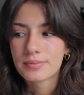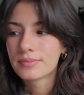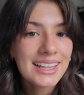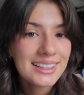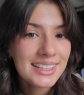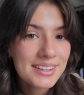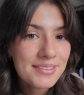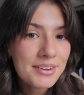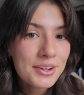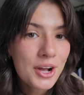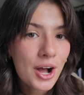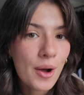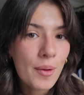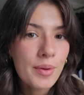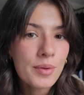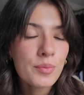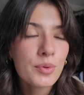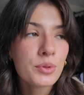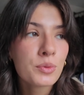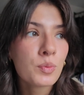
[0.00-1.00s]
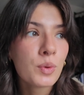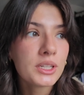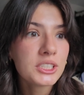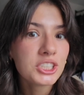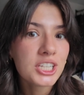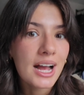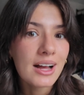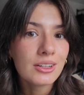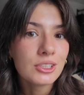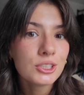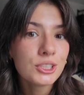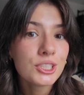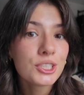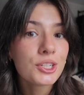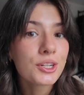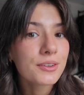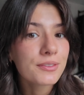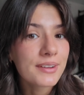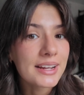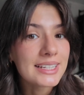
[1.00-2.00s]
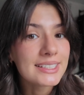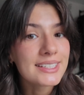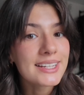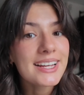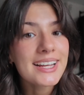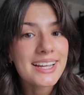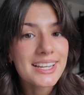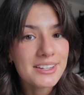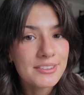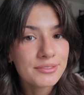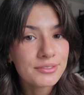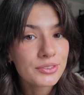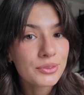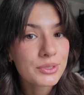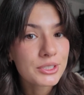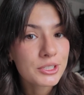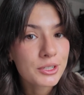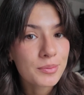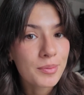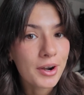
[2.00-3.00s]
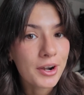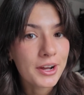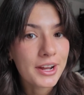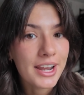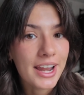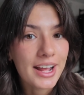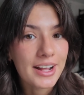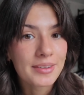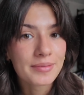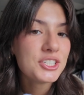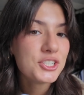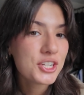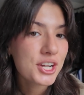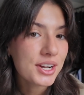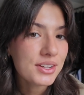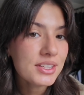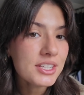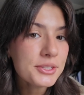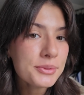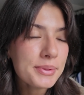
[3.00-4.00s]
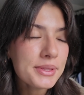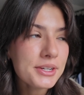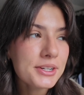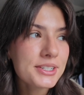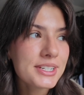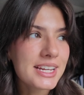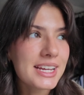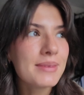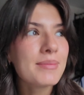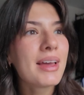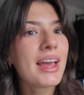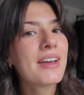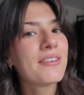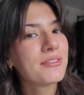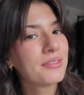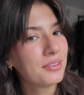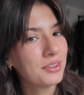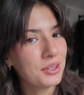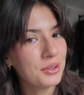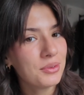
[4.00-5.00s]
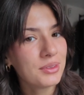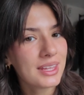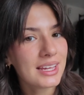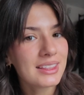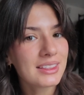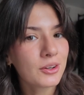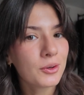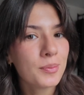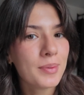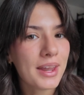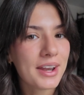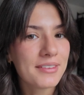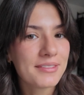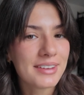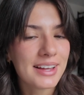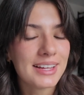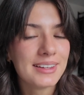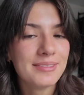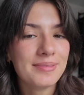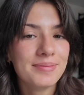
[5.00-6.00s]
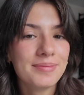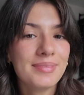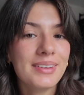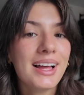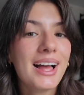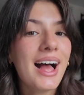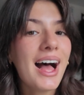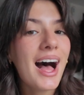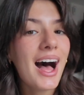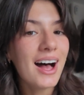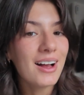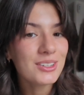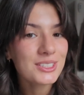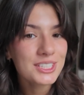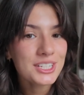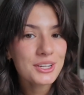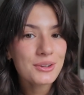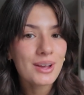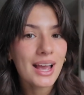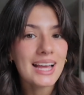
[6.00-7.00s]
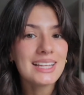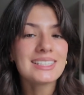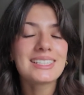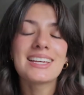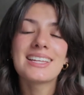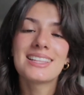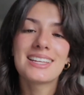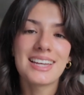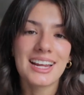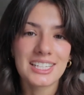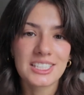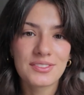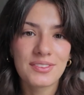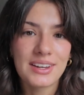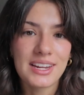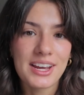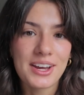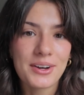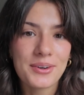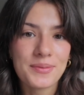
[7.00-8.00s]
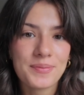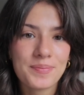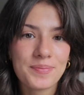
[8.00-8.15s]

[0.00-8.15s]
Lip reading: And leave a comment with what challenges you're facing in influencer marketing. And share this with your team if you think they'll benefit. I'll see you guys in the next video.